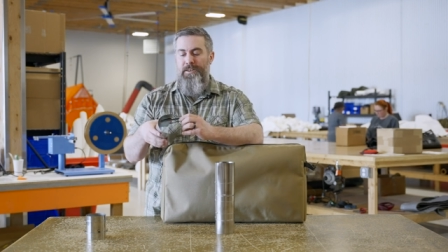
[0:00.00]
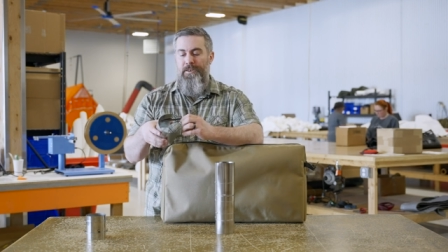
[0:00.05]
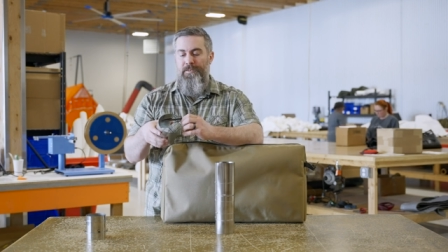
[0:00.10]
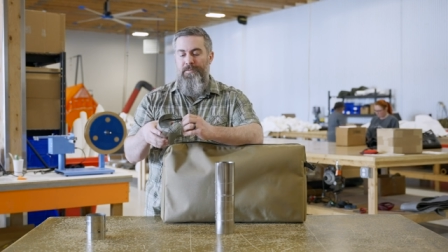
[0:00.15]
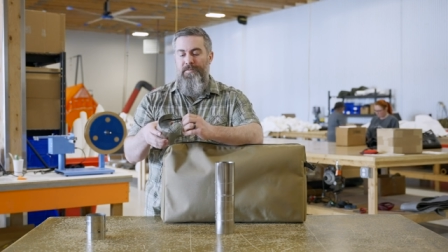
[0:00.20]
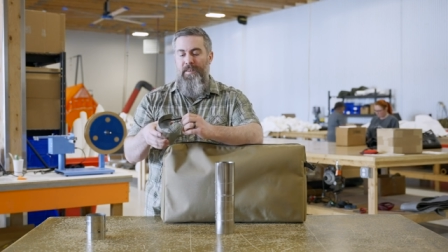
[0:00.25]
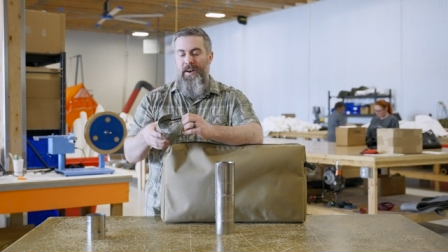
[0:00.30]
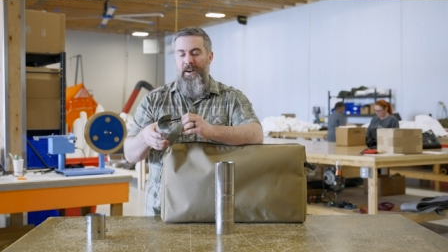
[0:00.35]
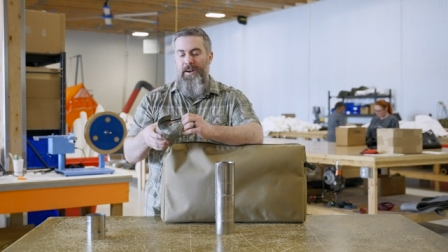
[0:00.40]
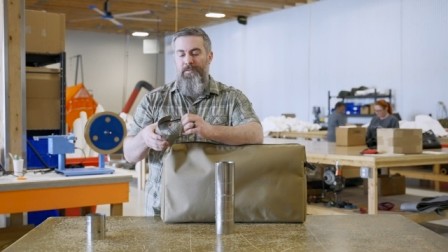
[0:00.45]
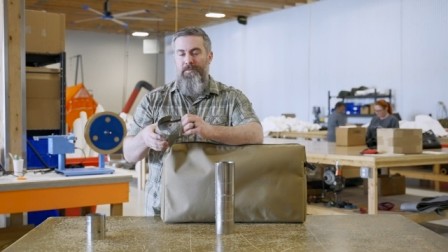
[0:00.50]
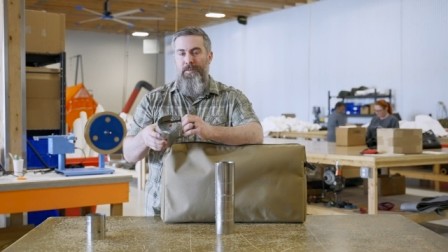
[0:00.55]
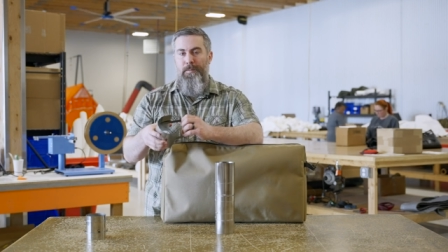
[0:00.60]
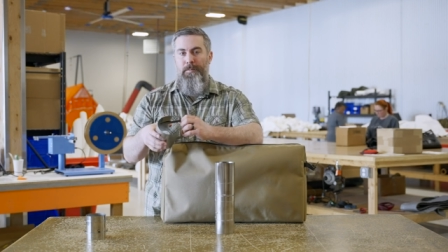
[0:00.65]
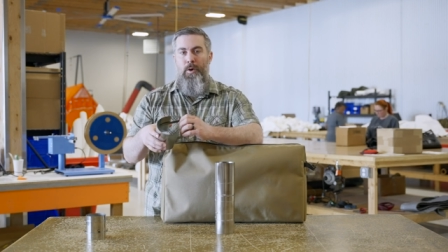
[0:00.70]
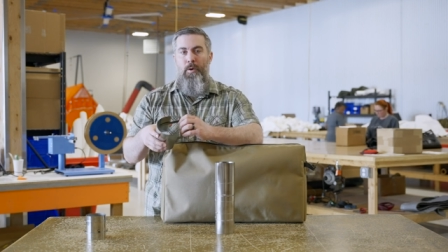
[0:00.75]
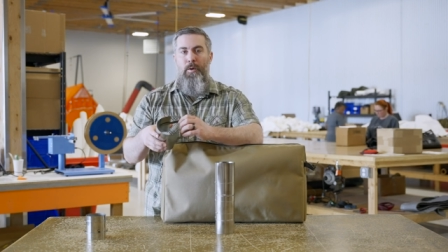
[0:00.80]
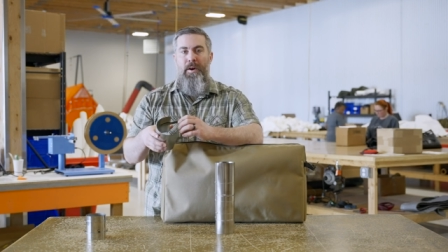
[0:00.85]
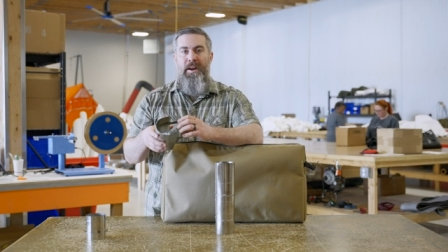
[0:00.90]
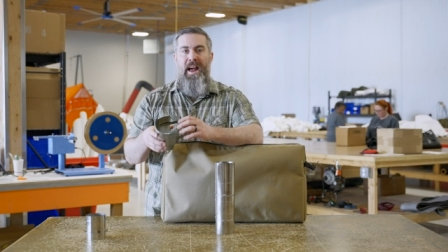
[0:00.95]
your fire
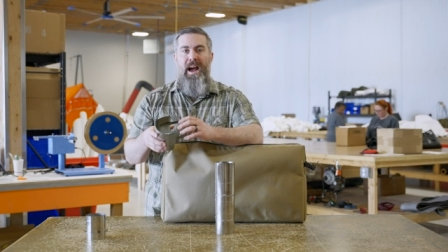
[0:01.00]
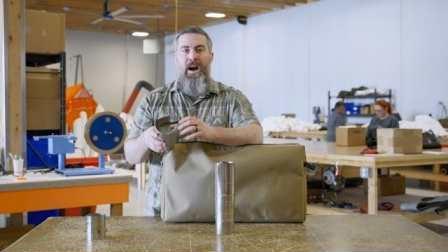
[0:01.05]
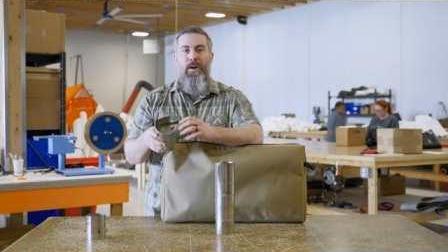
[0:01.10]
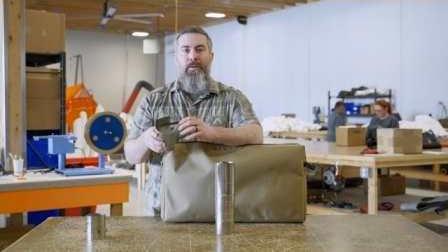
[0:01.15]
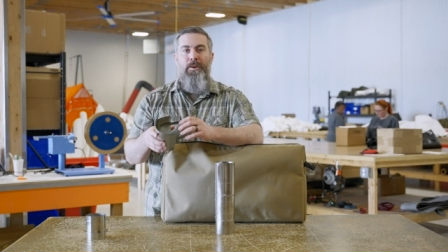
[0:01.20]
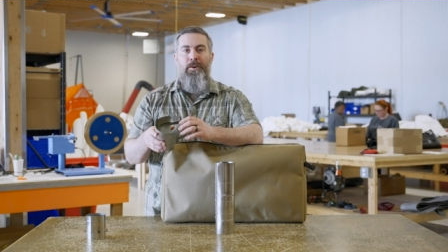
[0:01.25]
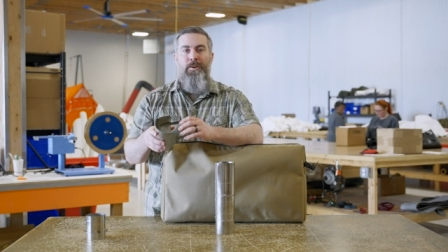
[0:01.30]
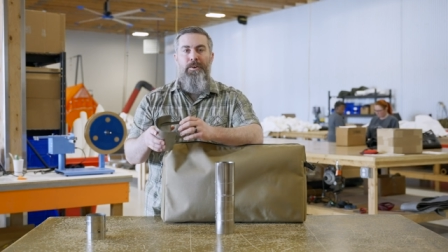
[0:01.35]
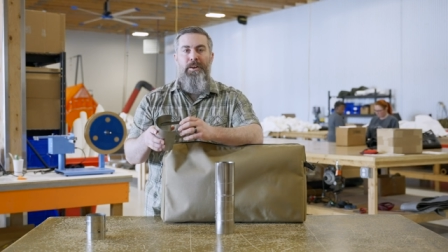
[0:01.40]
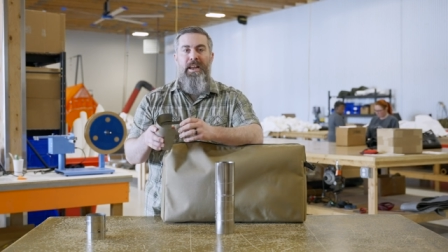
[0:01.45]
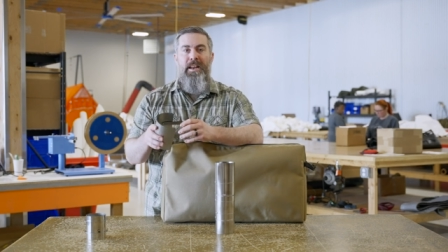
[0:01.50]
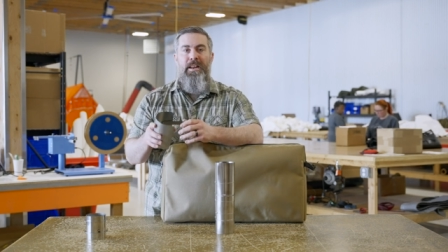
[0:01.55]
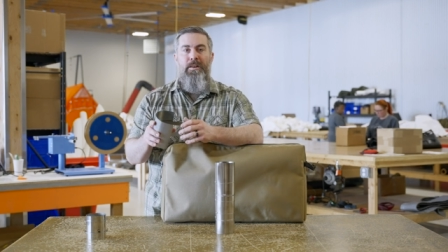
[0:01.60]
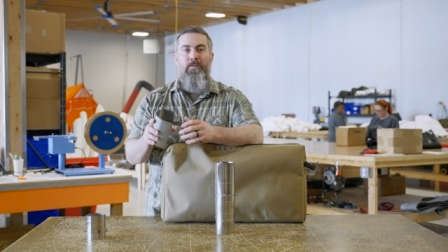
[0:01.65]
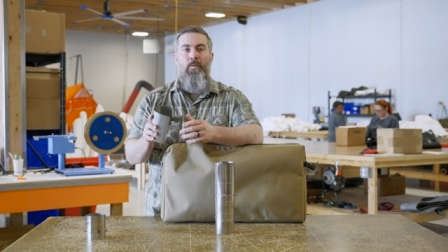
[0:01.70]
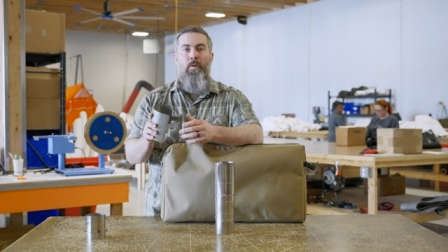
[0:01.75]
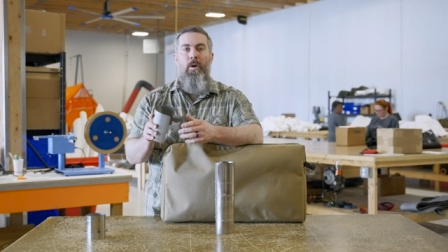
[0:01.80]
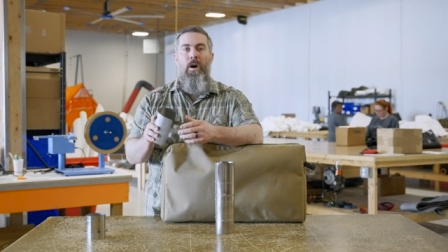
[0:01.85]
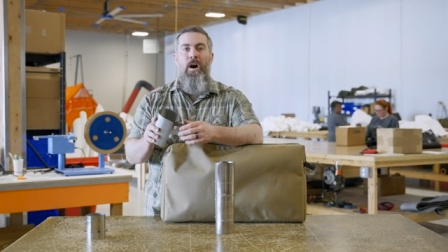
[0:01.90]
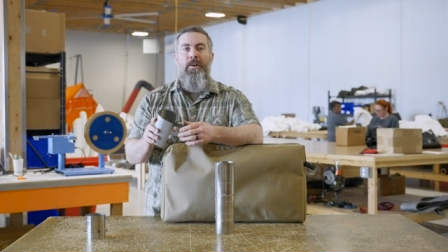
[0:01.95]
from going out or
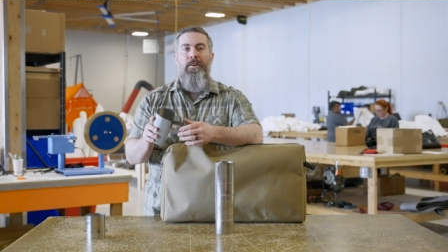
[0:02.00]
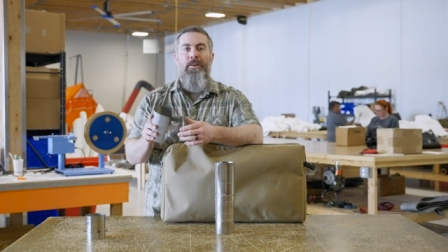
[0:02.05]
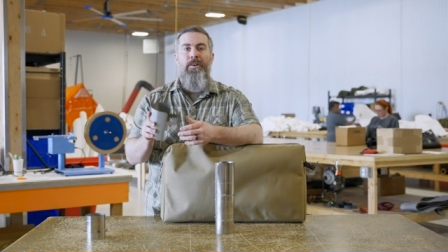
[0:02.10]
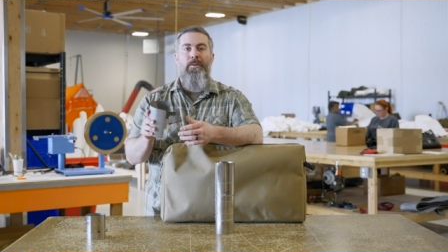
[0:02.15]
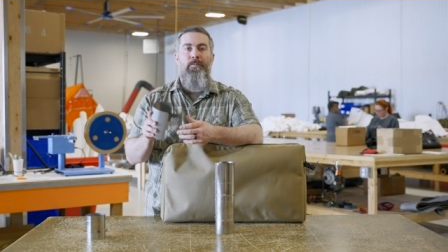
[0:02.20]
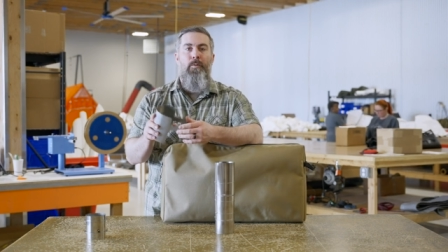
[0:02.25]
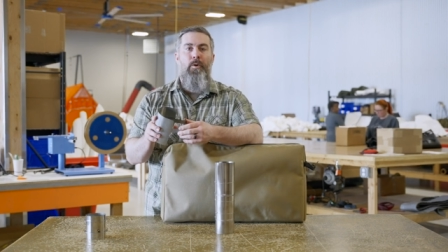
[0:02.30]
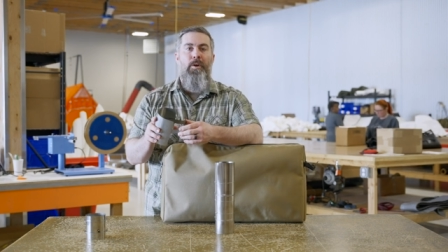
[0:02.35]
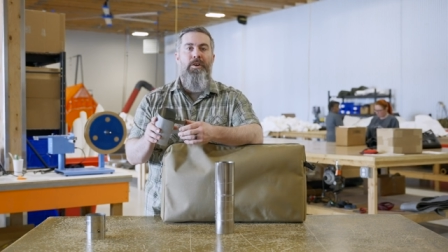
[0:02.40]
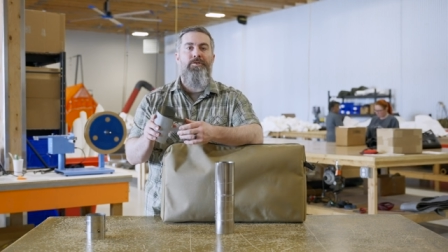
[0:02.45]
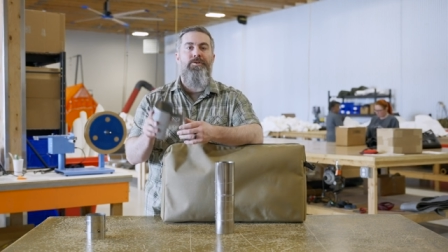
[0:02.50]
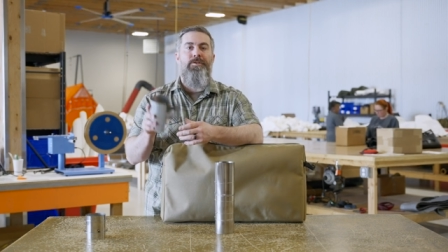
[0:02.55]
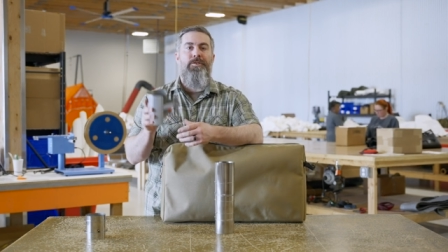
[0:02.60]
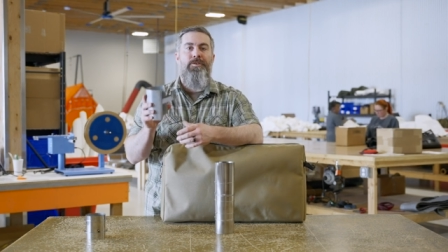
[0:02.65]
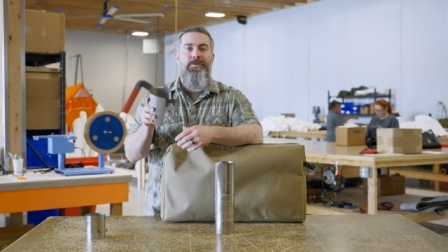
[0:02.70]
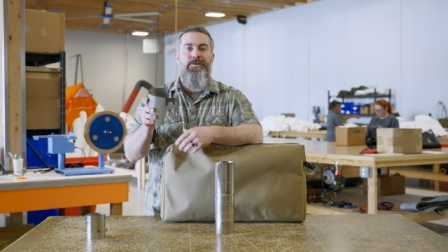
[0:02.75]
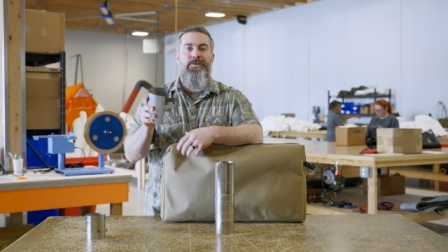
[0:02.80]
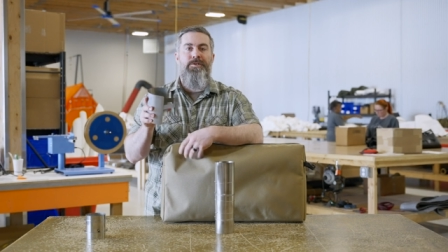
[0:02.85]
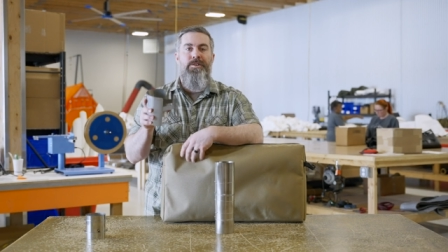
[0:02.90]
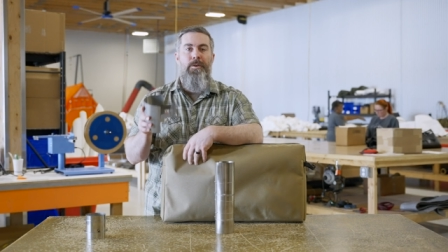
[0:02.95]
getting water or
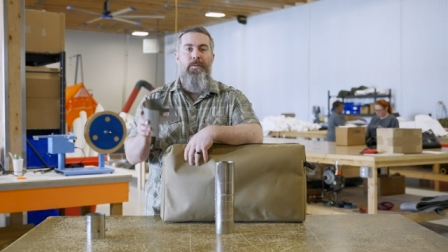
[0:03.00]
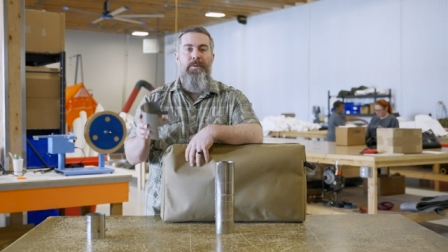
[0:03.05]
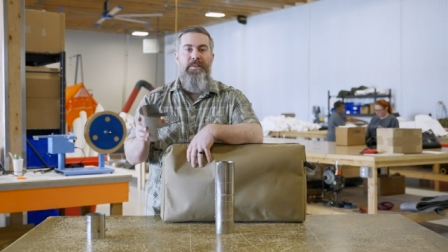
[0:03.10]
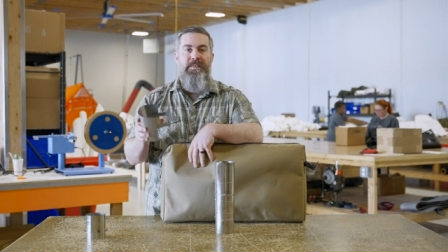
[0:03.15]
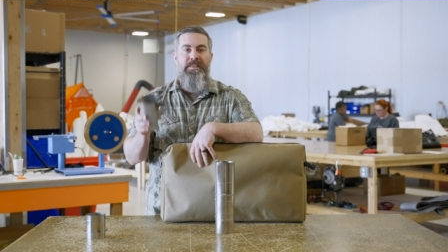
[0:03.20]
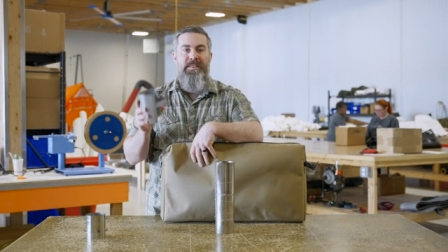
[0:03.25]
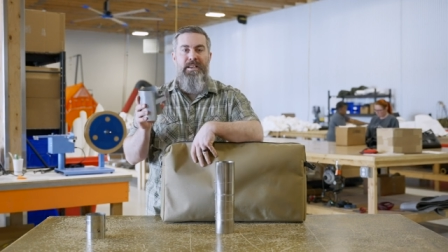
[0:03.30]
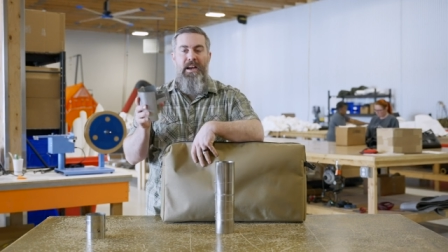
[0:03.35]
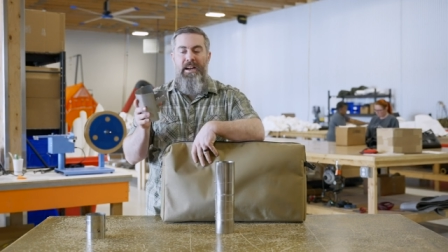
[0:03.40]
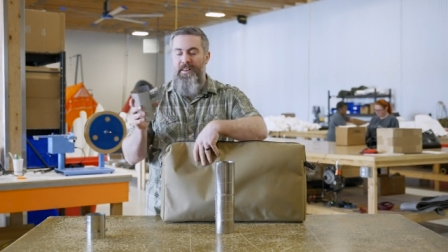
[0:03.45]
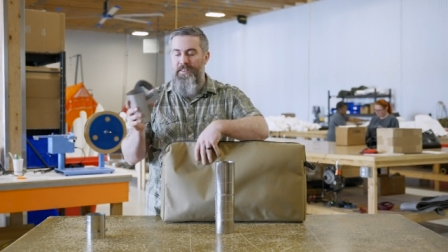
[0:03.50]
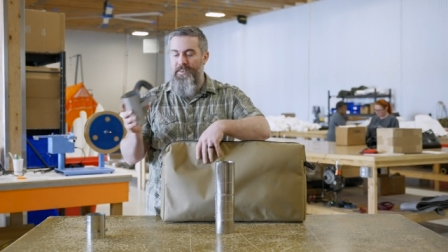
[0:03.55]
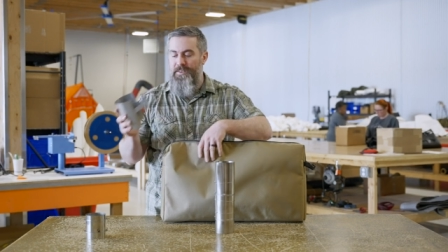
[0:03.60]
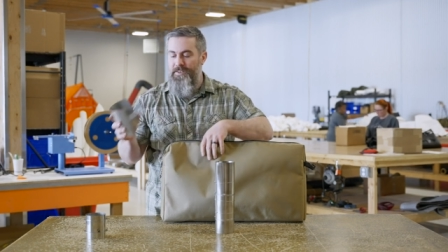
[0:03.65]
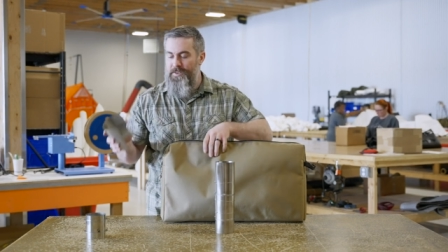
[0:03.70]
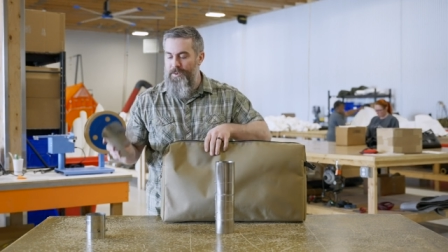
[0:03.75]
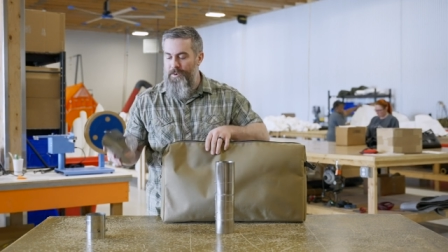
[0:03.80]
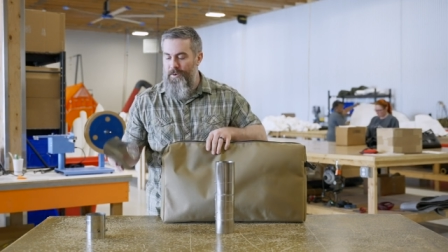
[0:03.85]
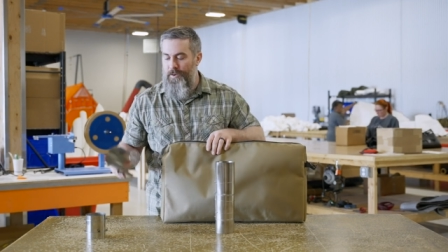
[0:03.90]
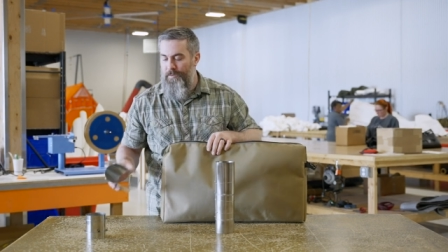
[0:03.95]
moisture or snow inside the
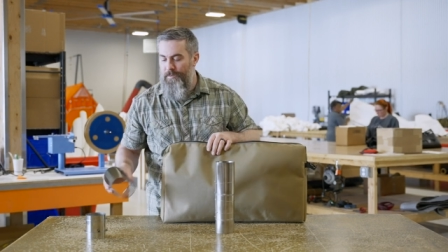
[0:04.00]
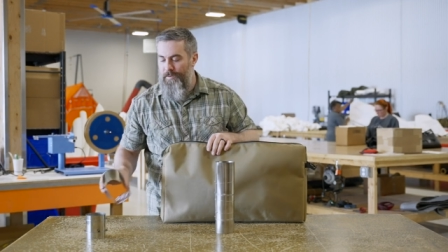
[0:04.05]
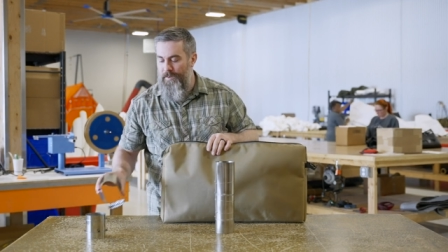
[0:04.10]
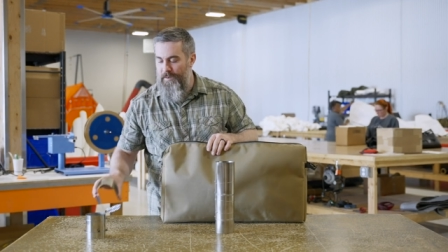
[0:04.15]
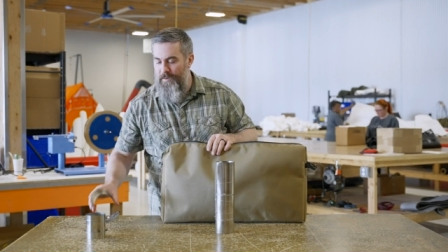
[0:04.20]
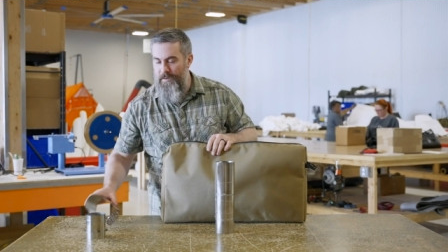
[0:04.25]
stove.